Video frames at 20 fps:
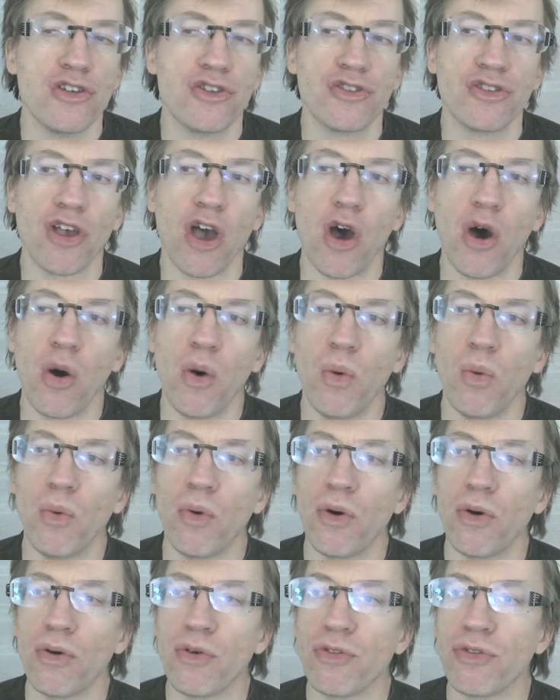So
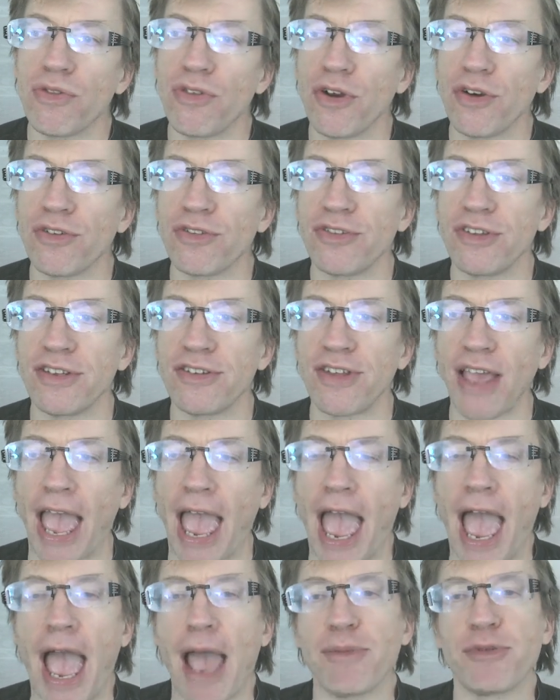there's this
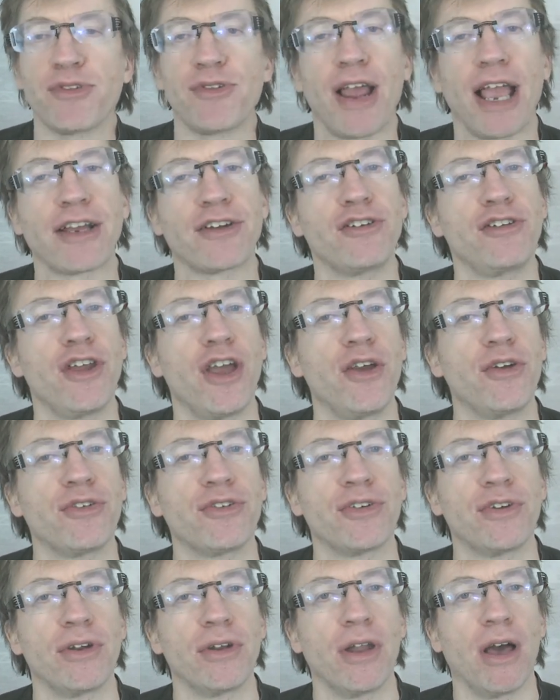abstract
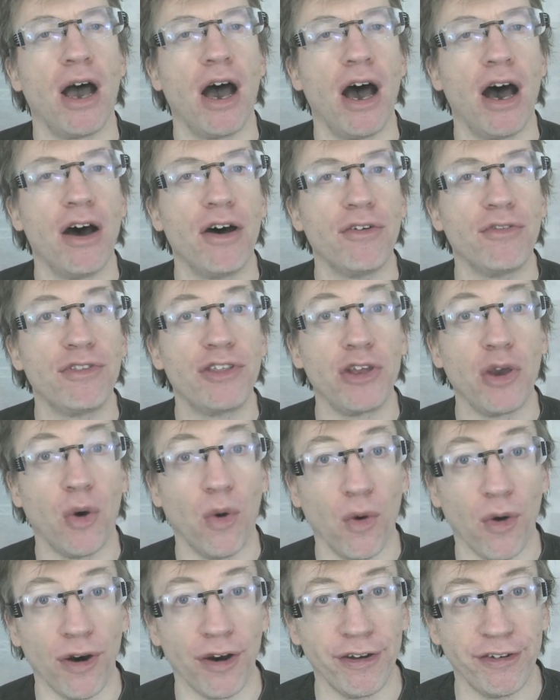notion of the
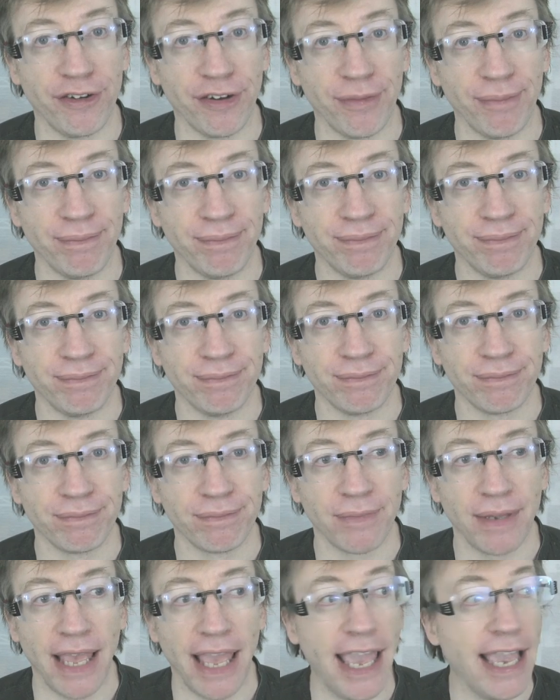origin.
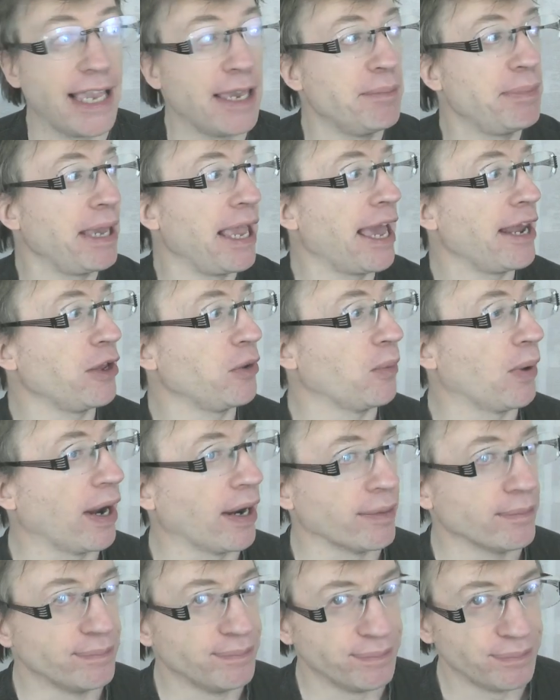It can be
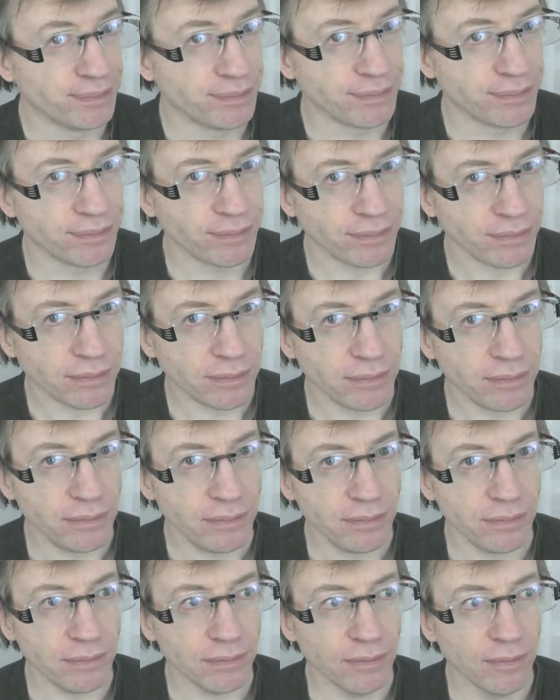anywhere,
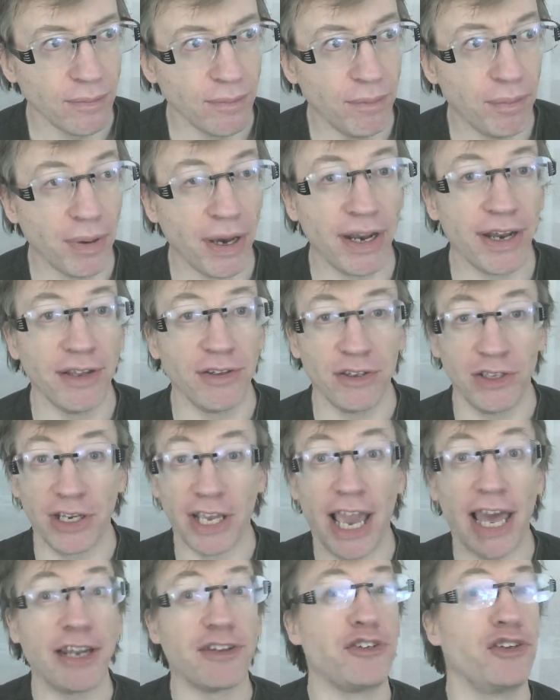but uh,
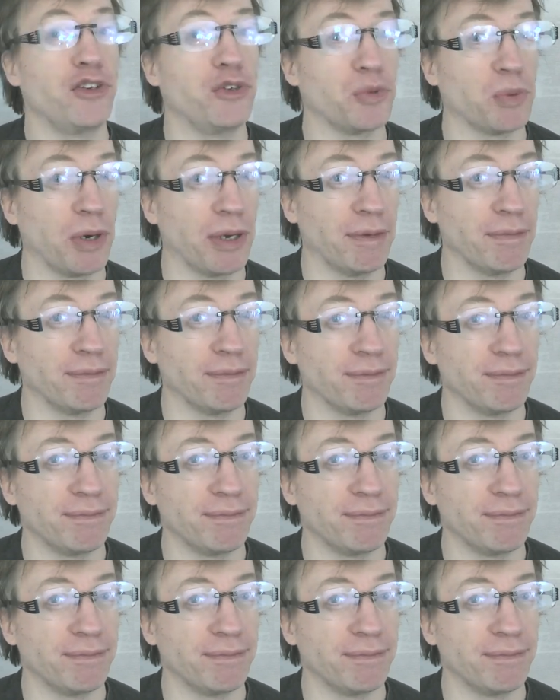you got to choose one.